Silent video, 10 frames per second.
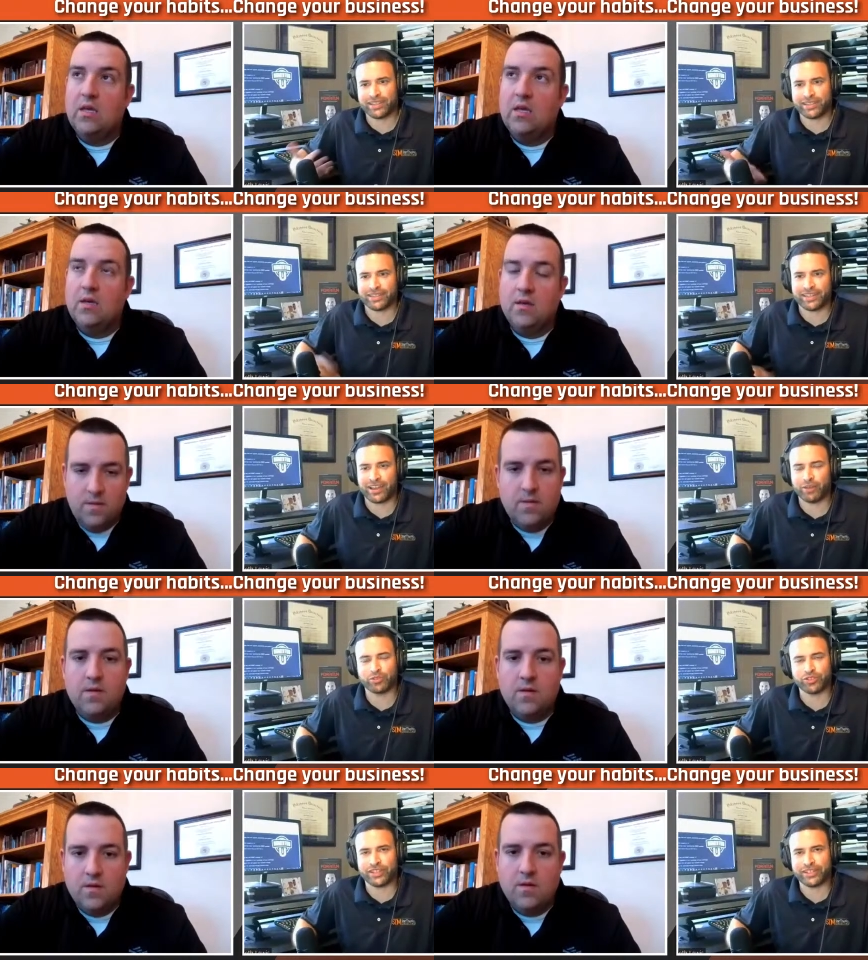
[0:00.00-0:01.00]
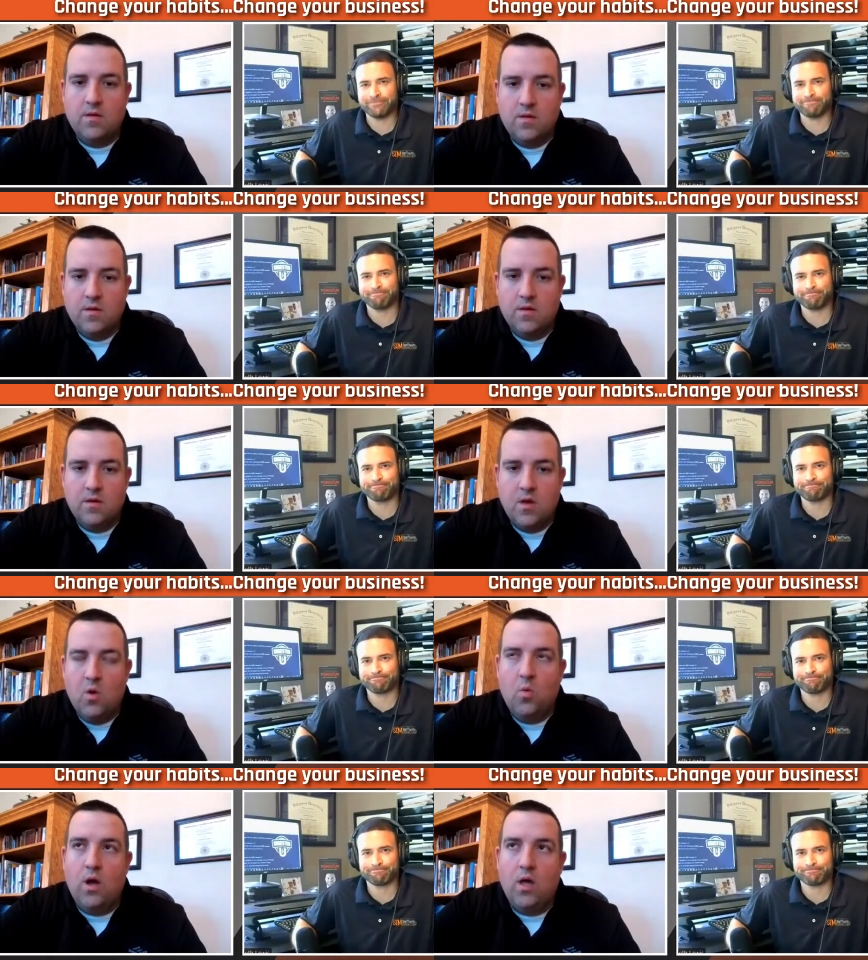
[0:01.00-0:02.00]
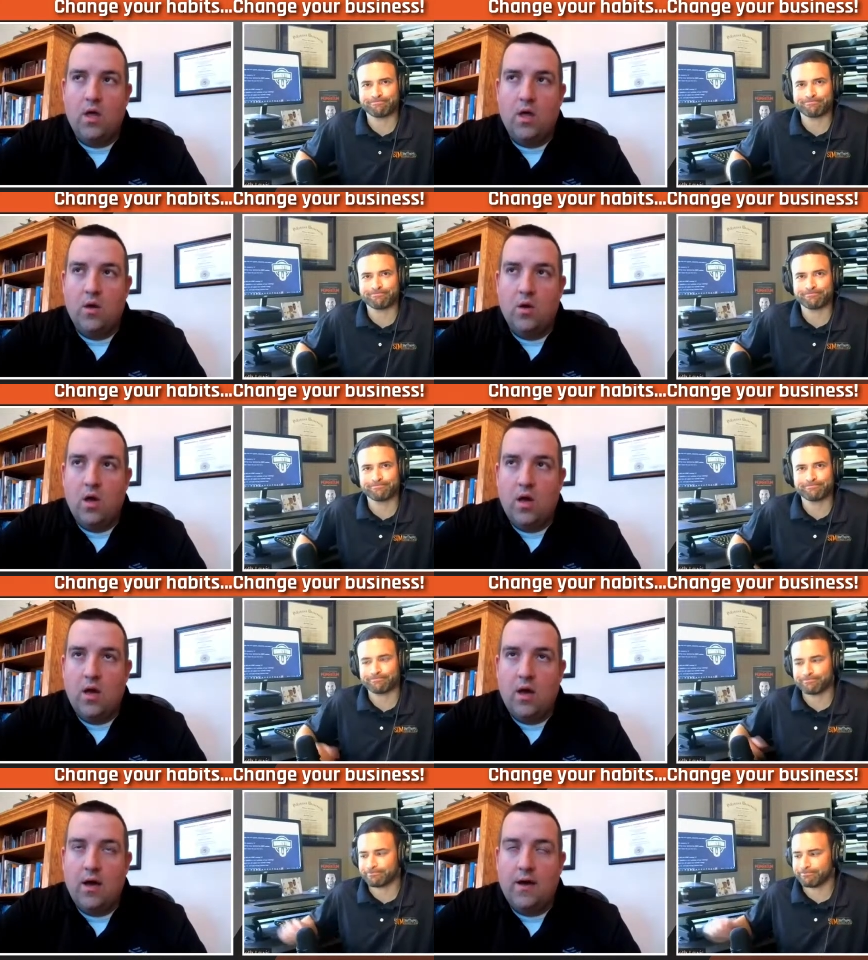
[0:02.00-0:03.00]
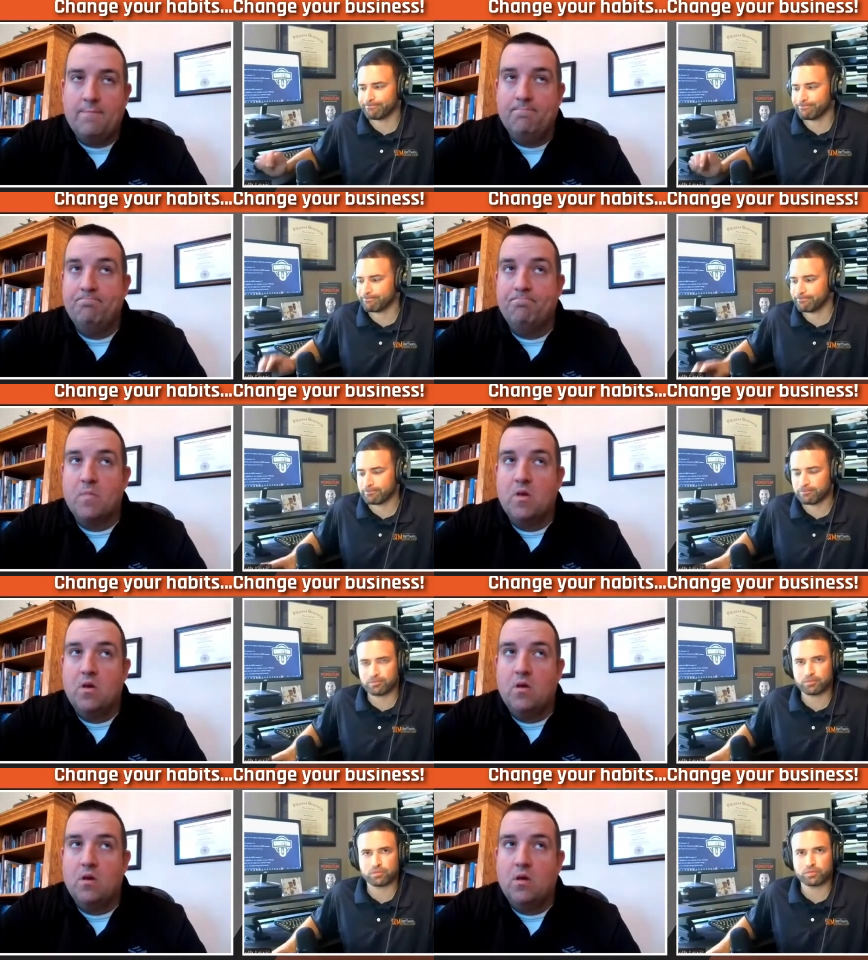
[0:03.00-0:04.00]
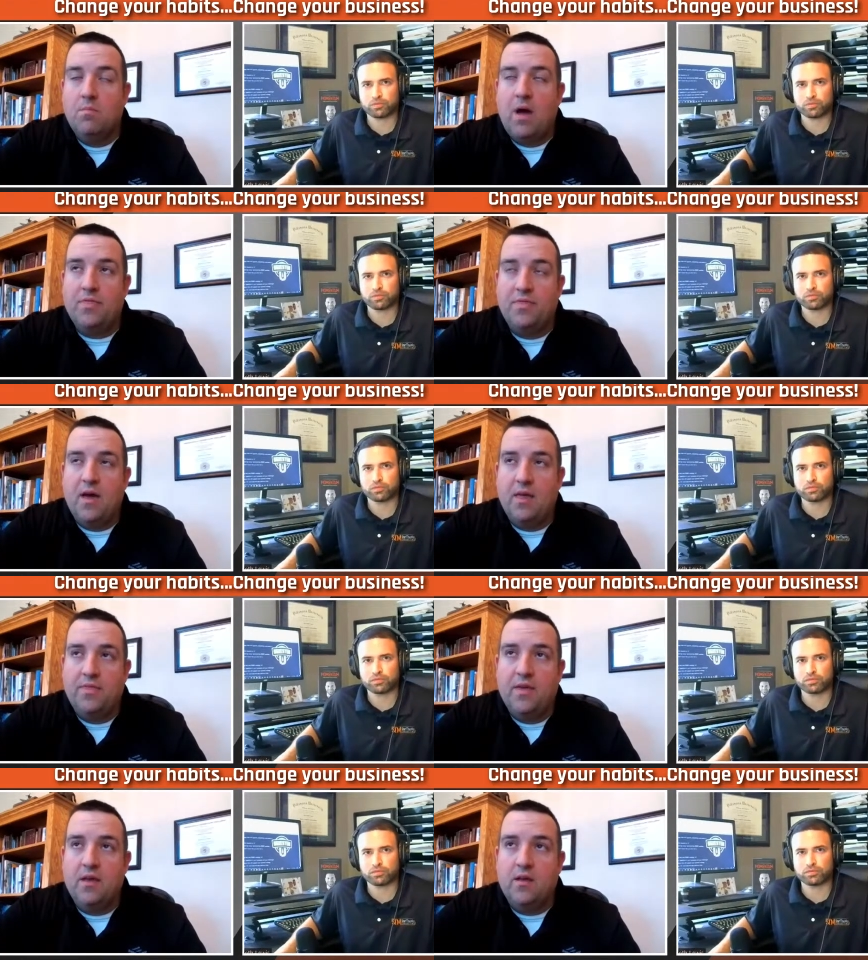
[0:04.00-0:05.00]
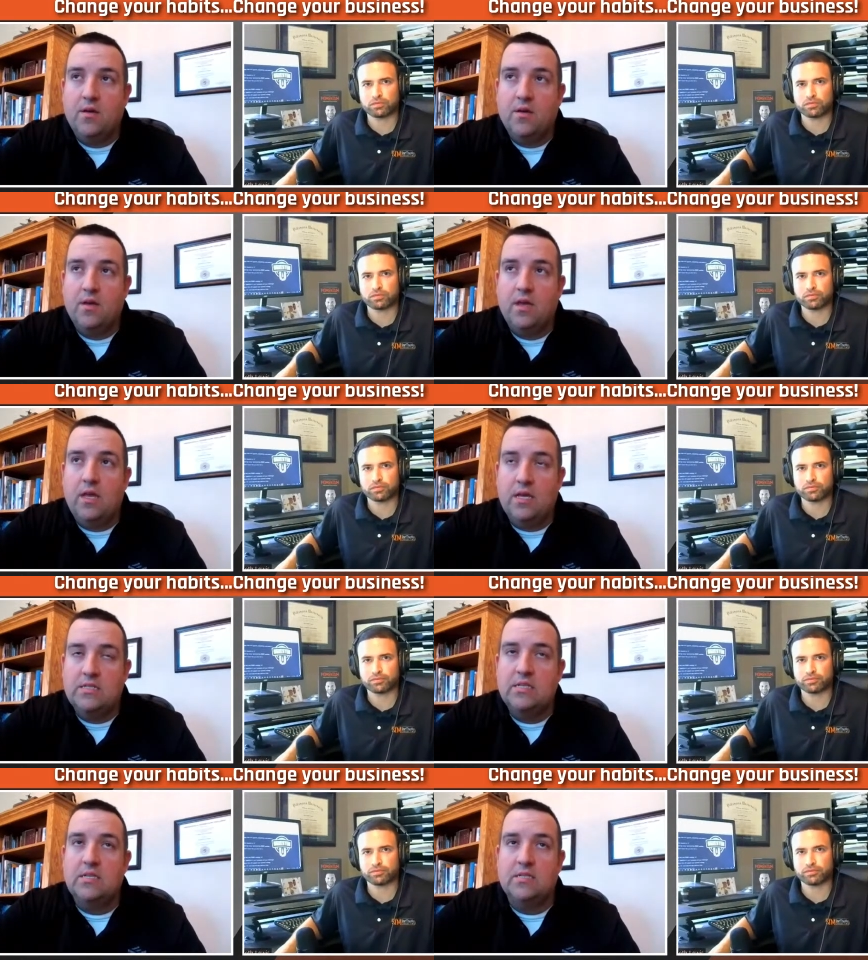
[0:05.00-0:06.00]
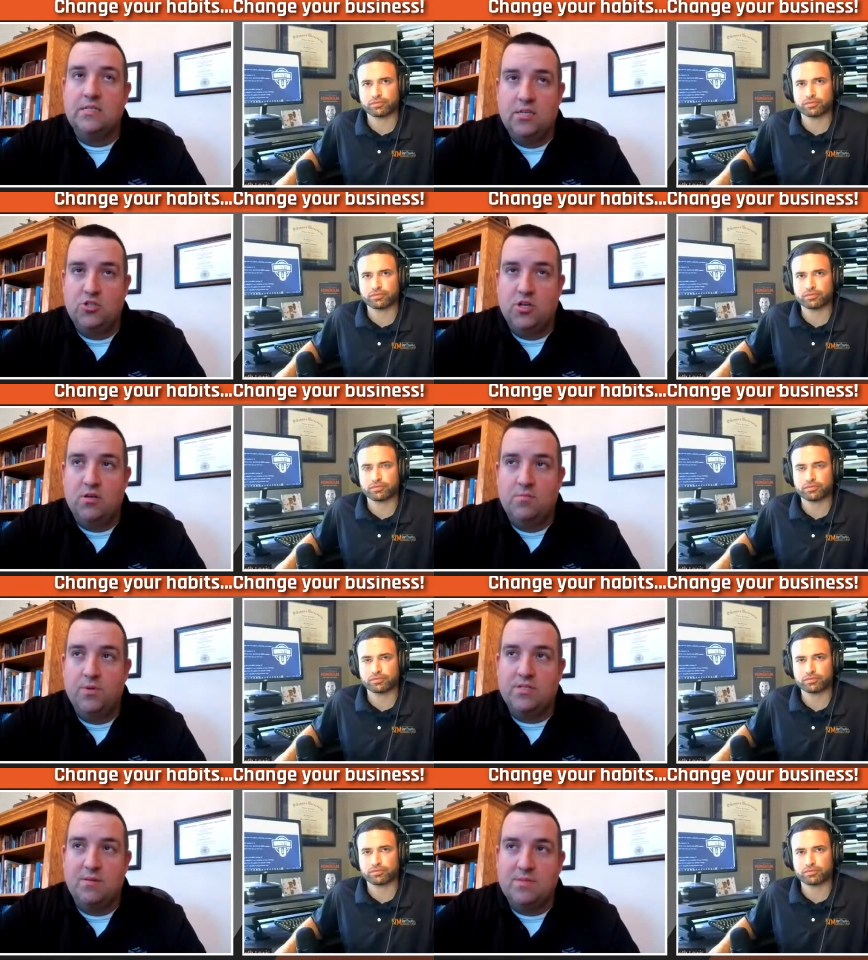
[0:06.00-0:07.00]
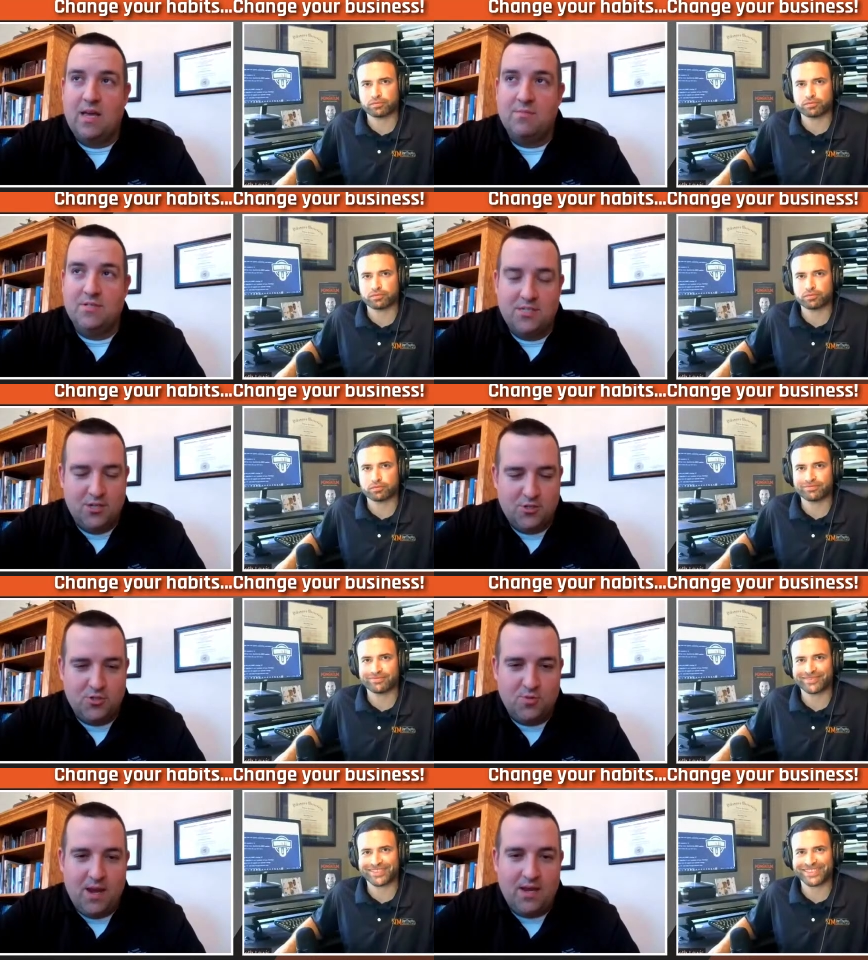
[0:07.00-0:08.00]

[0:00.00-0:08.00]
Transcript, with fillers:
Speaker 1: anything that helped you there?
Speaker 2: Well, um, I th- I think it is a decision, but sometimes decisions